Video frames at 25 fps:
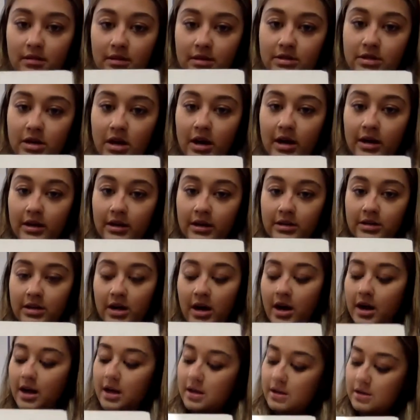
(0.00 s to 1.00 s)
Dot and a
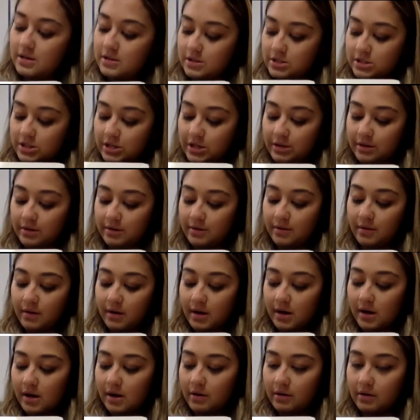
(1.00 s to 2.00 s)
dot, 2
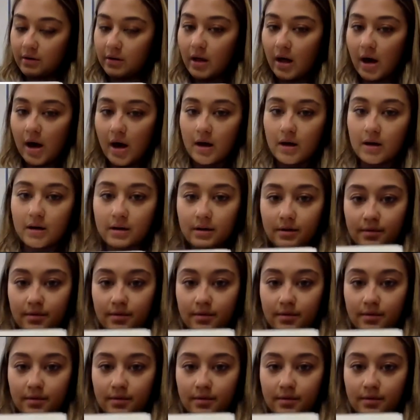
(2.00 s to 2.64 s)
o'clock.